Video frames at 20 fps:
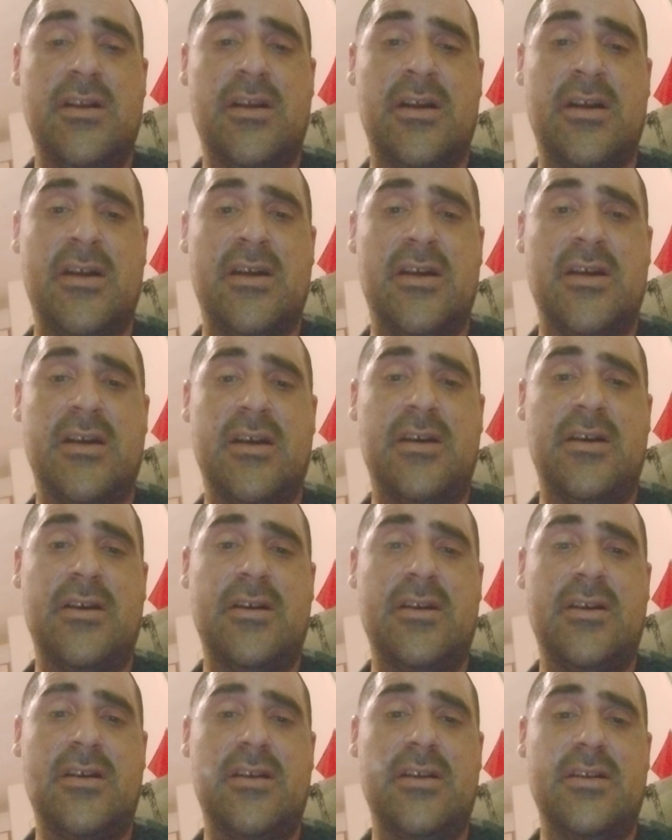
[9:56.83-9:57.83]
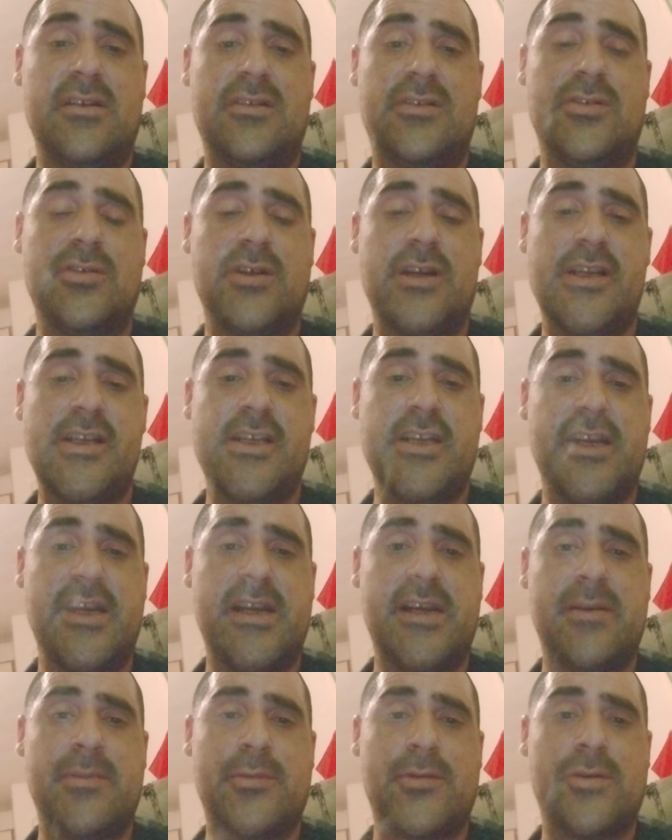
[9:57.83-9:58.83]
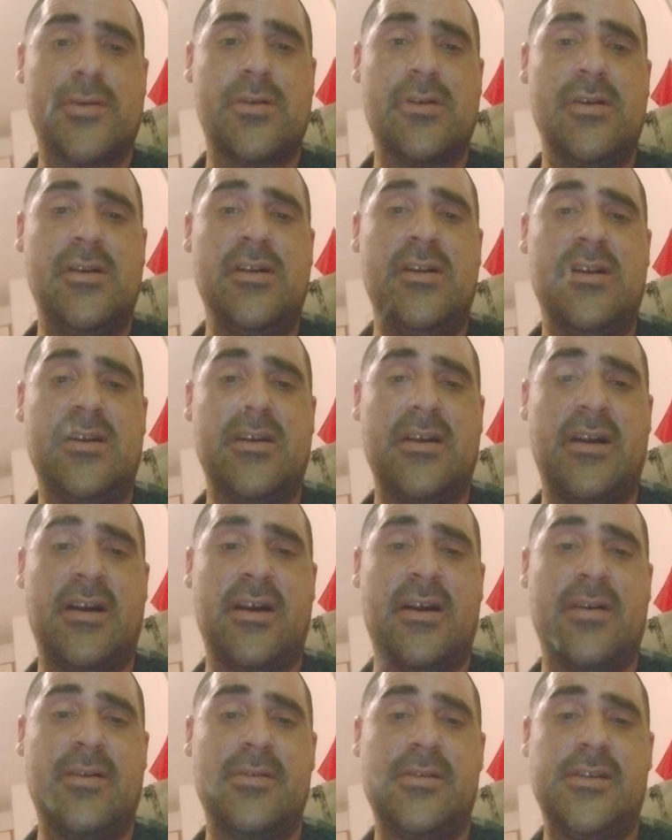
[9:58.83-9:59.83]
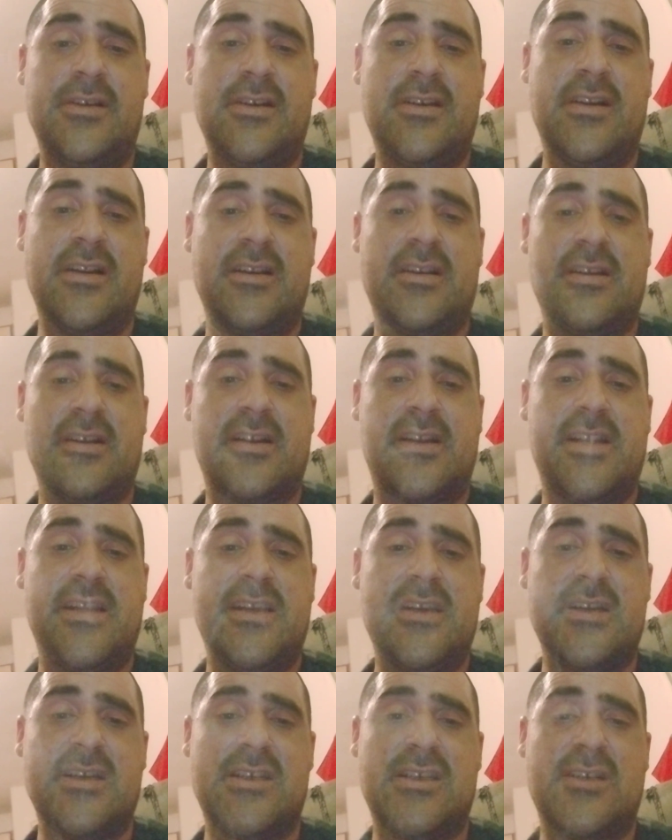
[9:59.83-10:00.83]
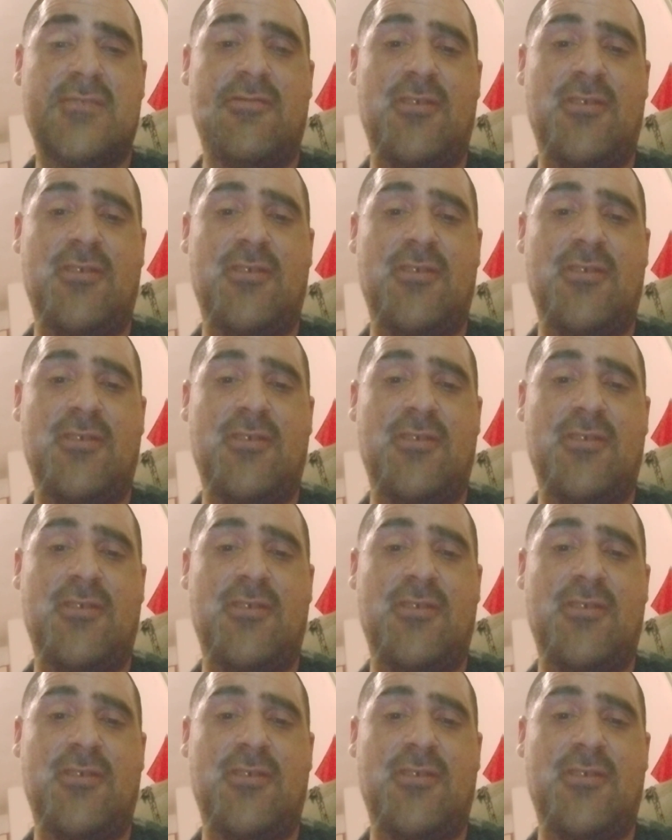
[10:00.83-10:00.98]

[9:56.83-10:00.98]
to any gamer. The key is